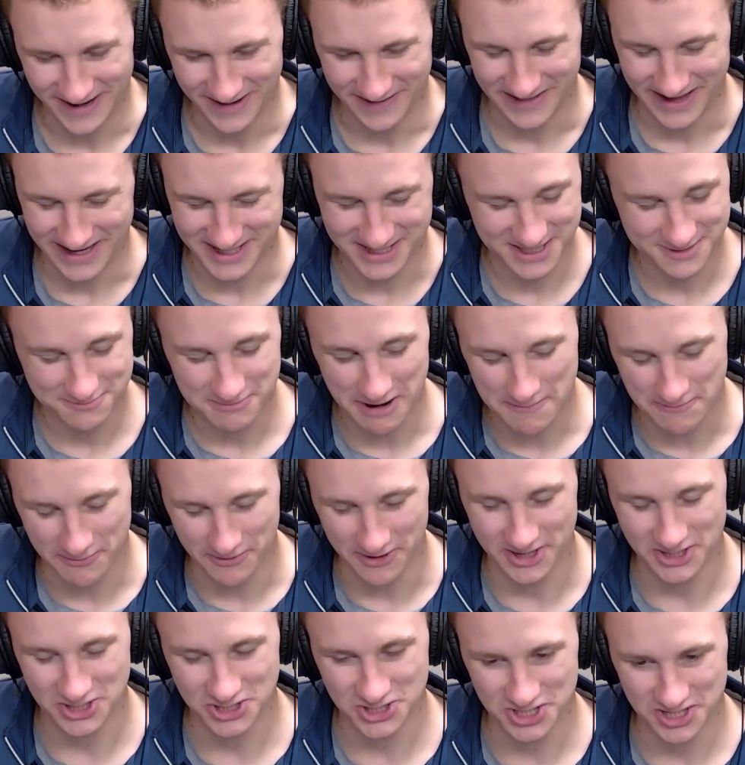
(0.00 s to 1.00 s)
That's just my
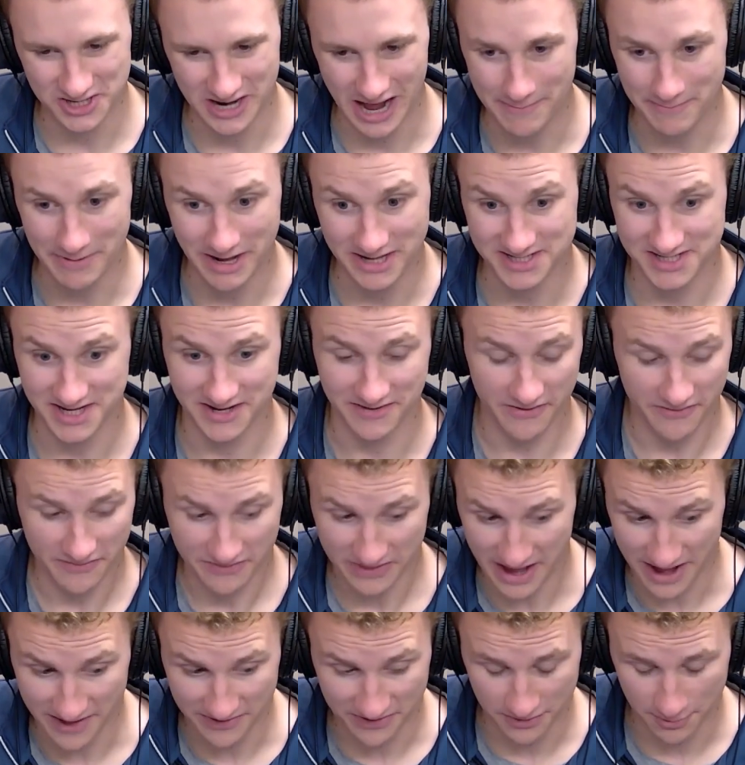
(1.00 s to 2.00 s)
prediction. I'm not saying
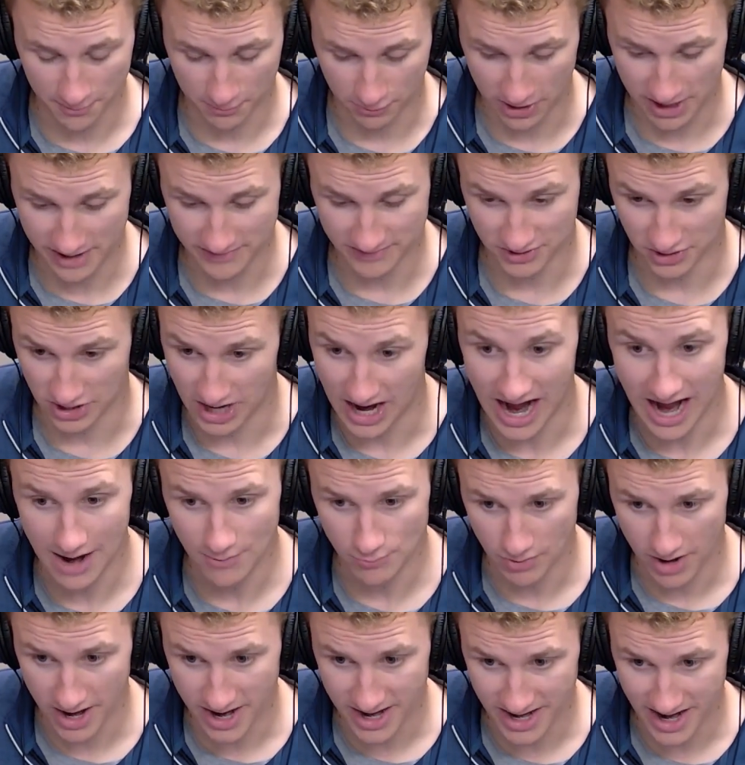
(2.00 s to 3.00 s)
that the Braves are
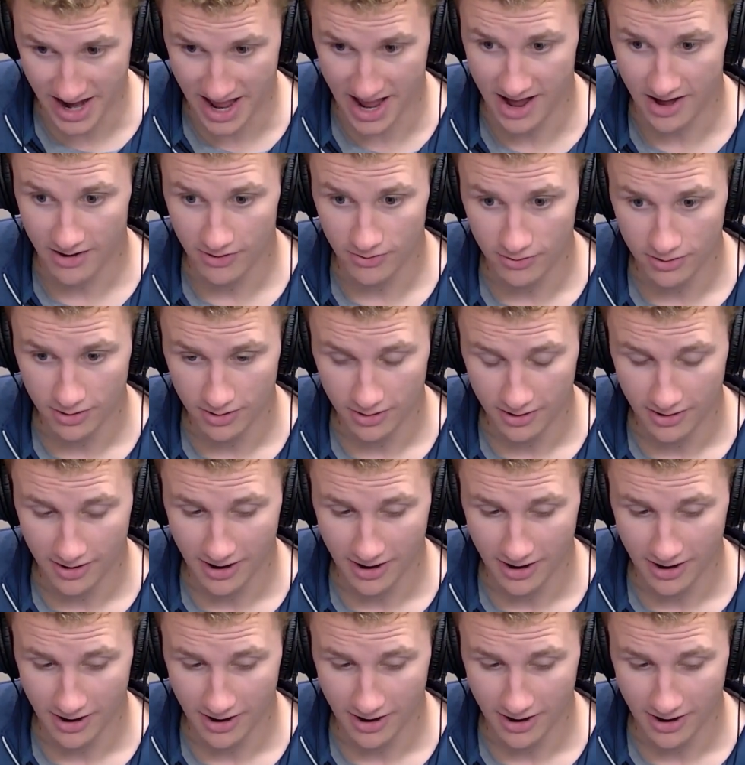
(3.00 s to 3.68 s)
hot right now.